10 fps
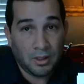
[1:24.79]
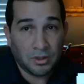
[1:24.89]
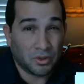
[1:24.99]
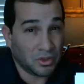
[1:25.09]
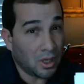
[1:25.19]

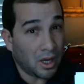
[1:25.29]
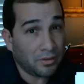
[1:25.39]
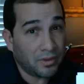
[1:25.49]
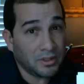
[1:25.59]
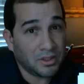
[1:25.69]
So there's a lot
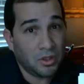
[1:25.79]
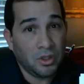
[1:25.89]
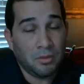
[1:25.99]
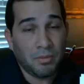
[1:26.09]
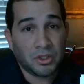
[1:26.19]
of things that you
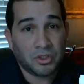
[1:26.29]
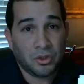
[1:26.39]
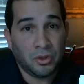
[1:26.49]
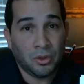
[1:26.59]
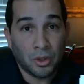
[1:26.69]
need to make sure
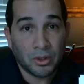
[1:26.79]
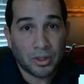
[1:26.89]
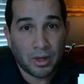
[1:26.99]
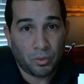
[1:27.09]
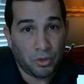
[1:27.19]
you look
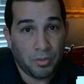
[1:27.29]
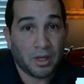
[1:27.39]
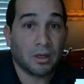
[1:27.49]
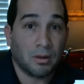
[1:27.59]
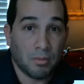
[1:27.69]
at when you
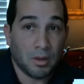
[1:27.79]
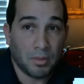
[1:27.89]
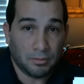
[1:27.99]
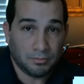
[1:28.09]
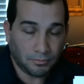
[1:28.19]
make a commitment.